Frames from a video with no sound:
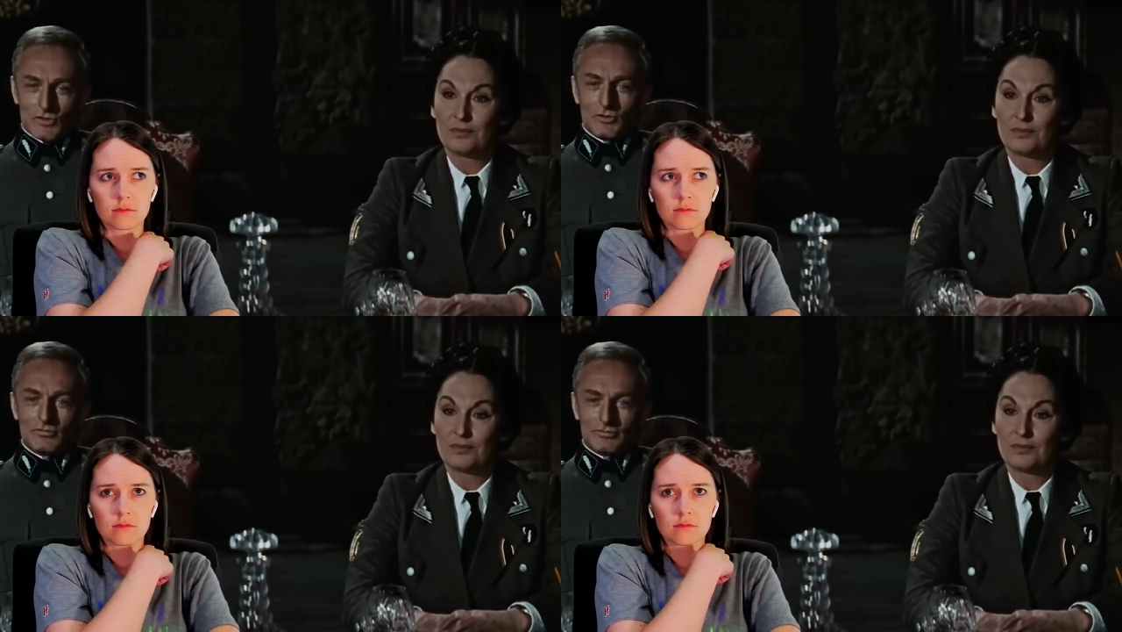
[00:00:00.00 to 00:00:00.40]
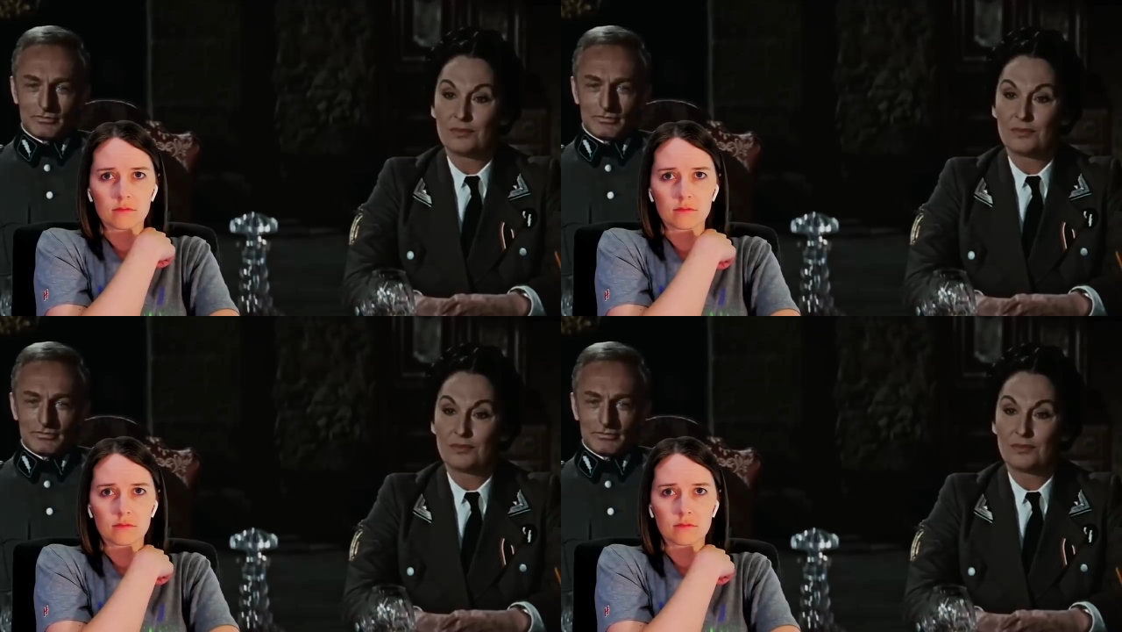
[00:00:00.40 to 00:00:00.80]
Speaker 1: too.
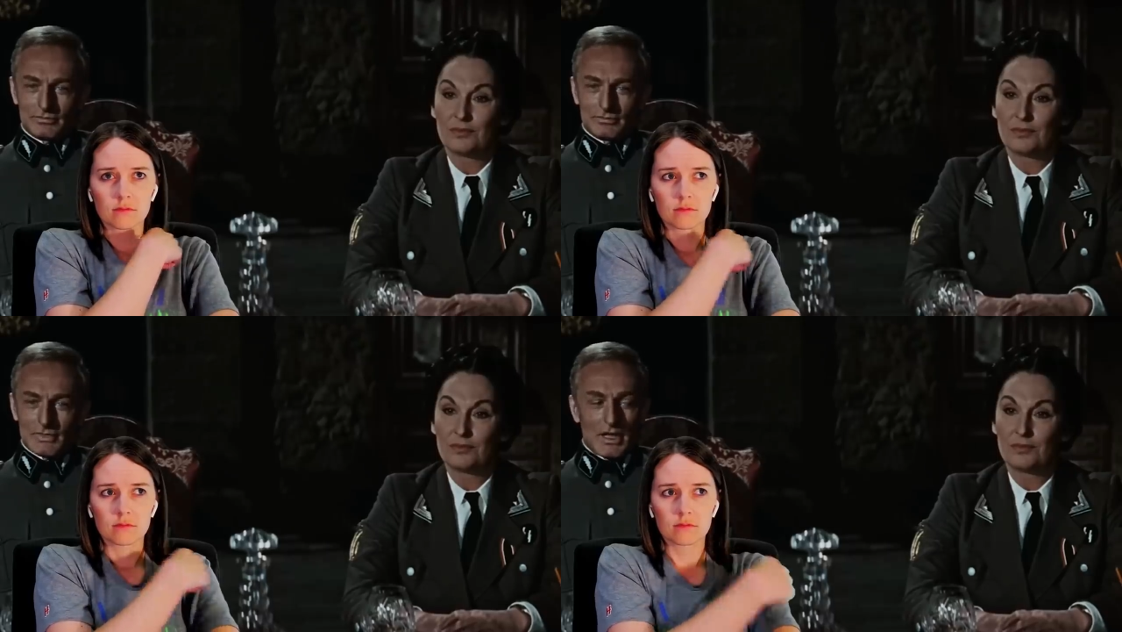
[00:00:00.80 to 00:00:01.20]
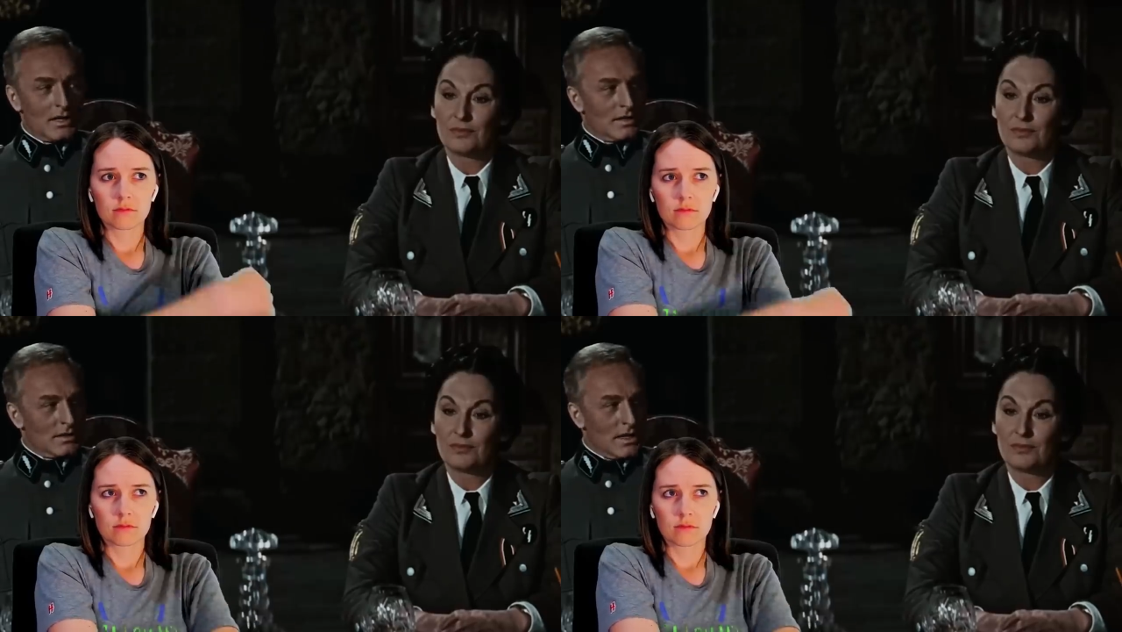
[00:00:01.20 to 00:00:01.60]

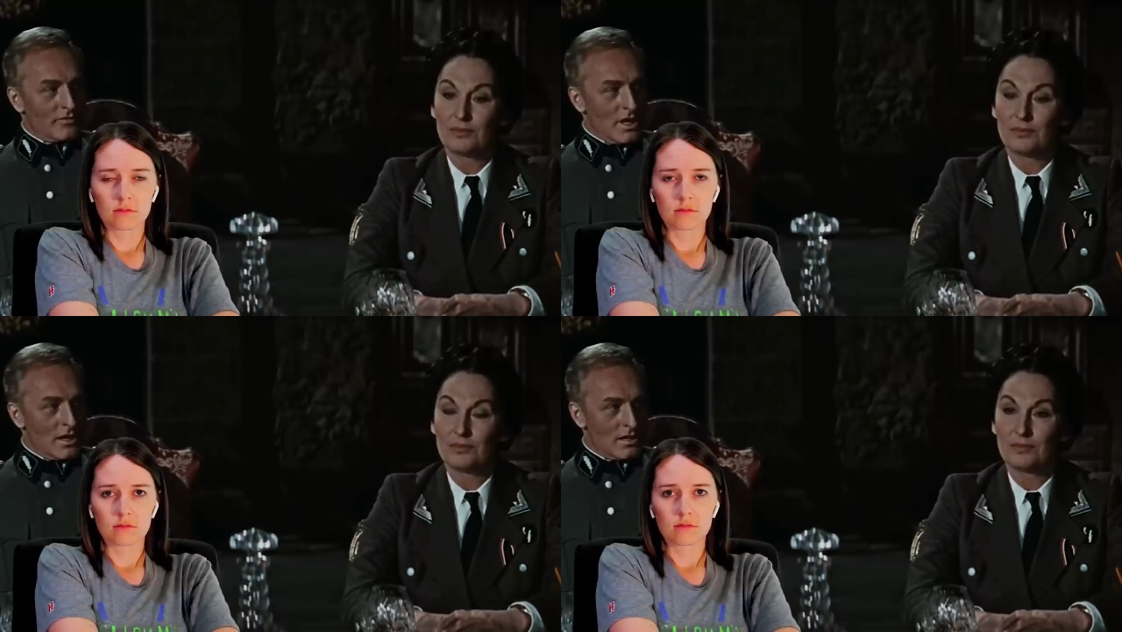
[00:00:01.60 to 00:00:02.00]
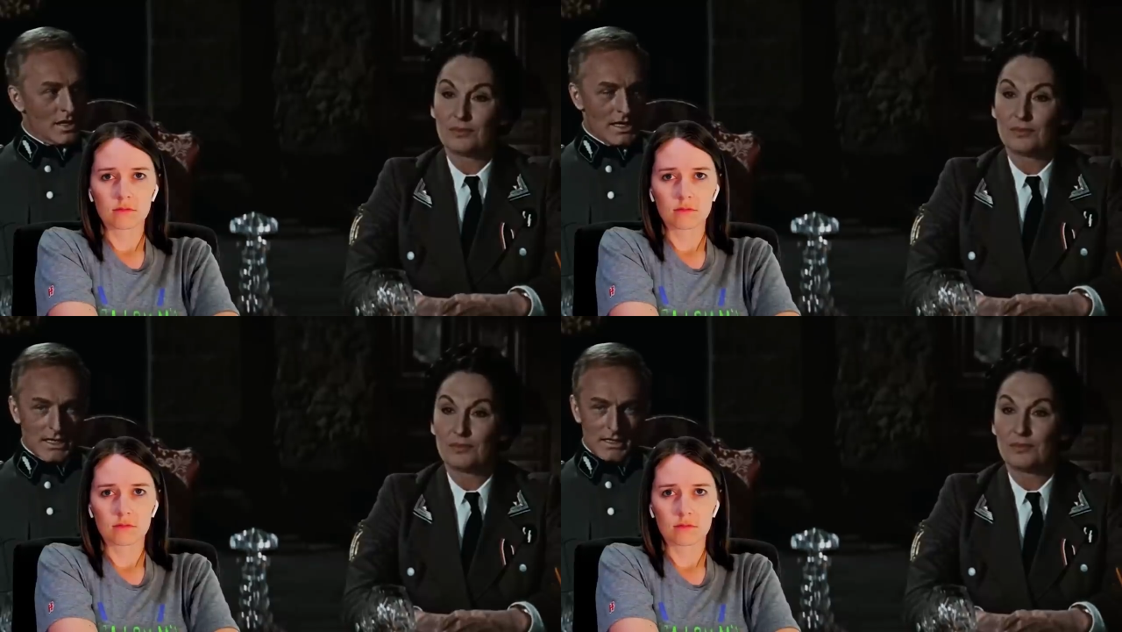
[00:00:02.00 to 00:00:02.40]
The lieutenant
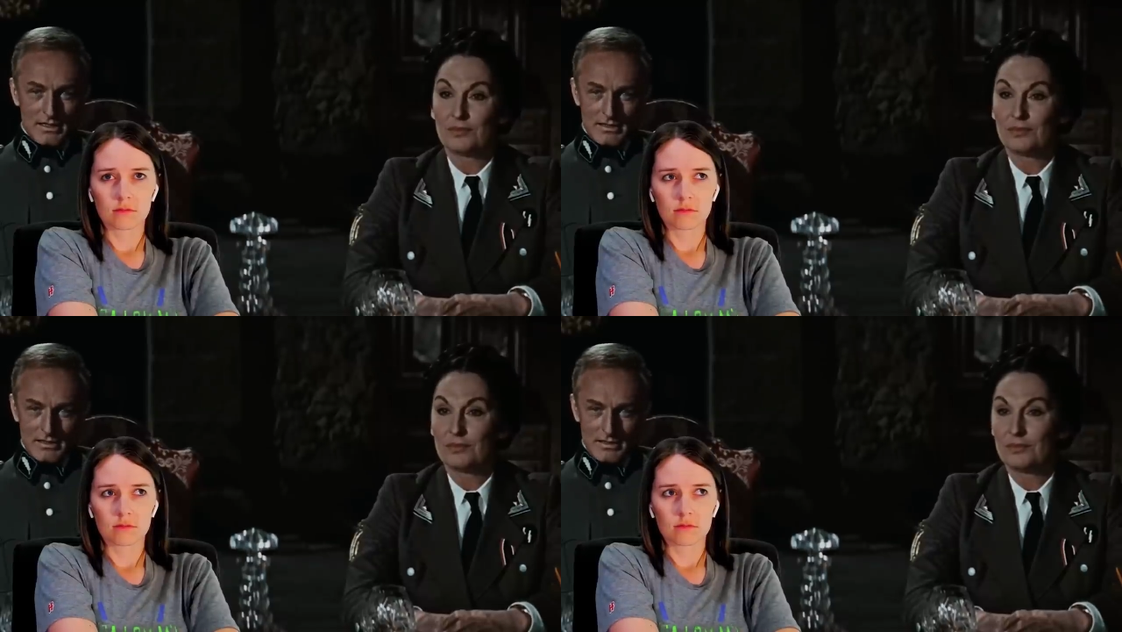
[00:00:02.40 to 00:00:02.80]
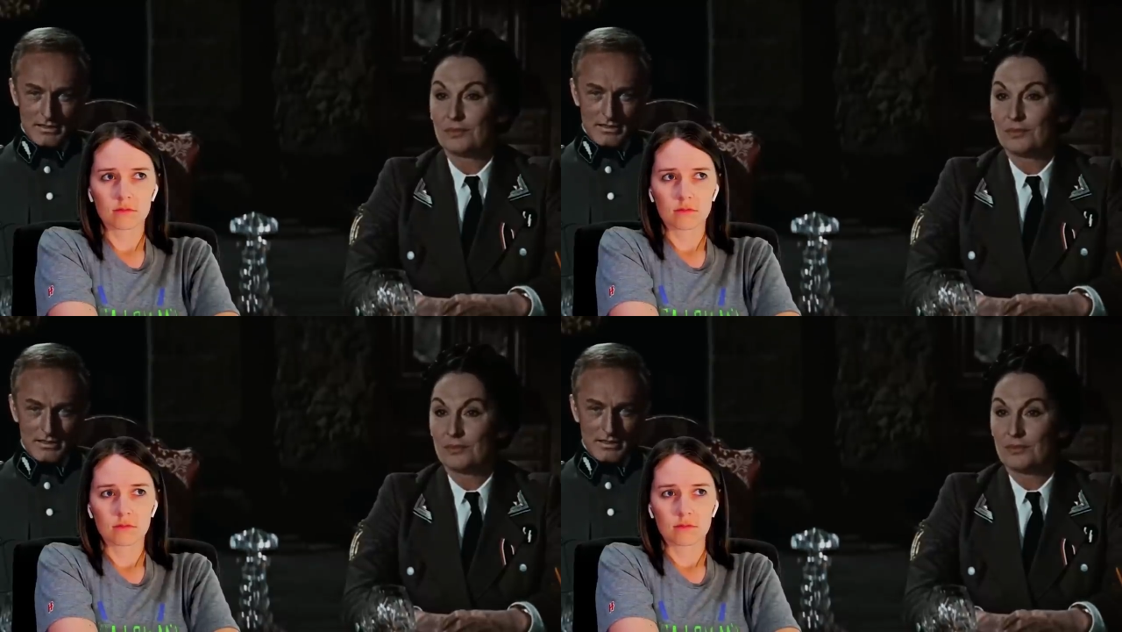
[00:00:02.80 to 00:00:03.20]
here
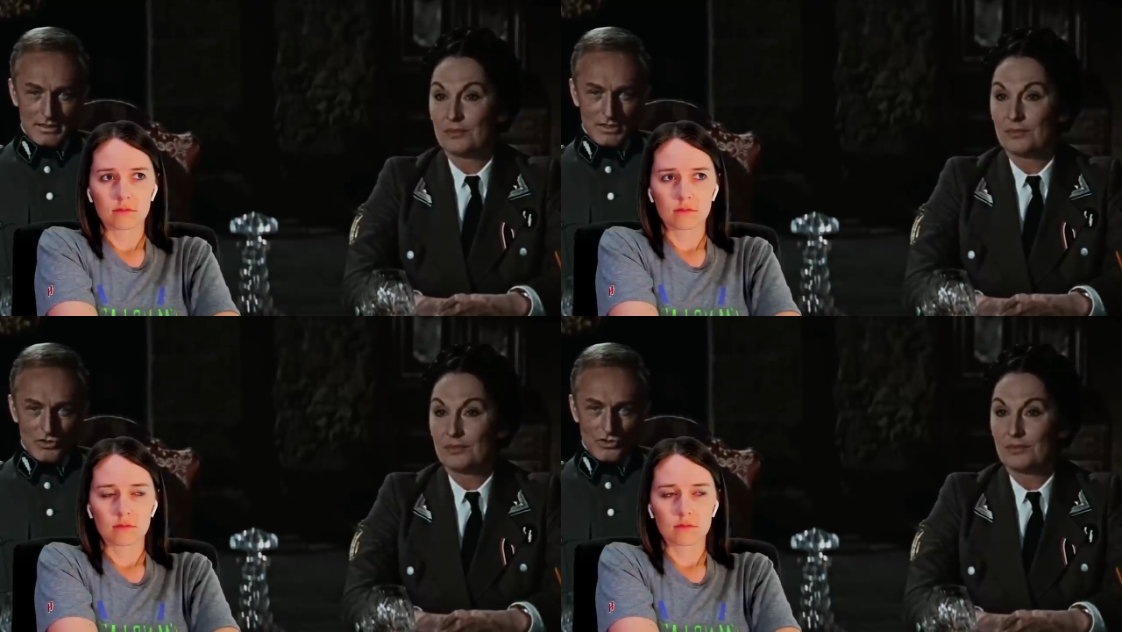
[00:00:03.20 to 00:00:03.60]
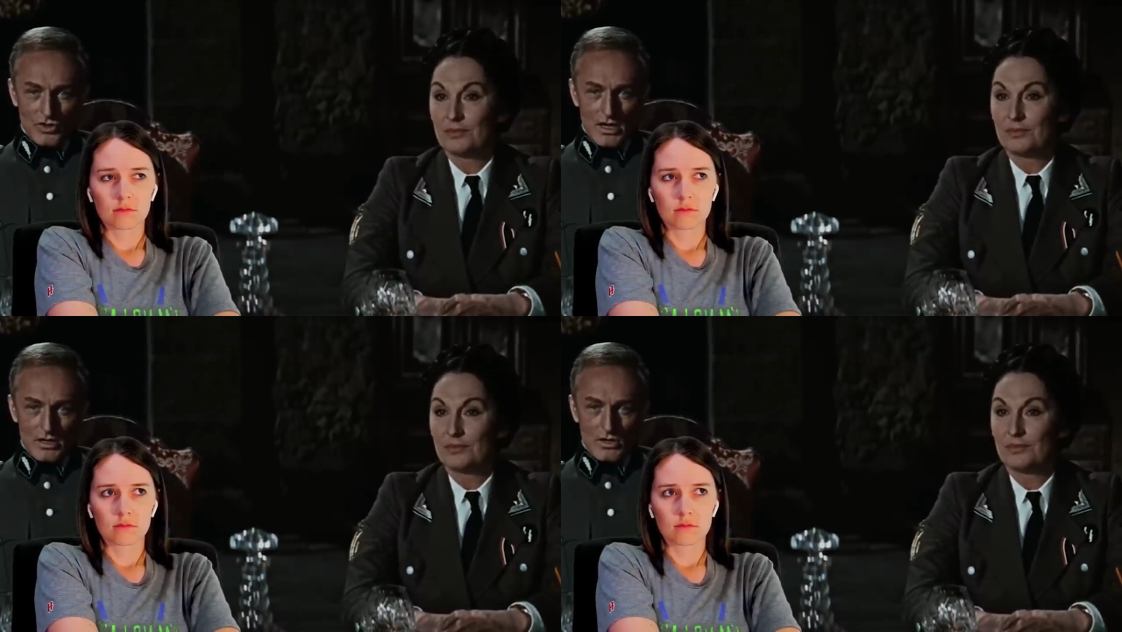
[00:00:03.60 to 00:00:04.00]
is a trained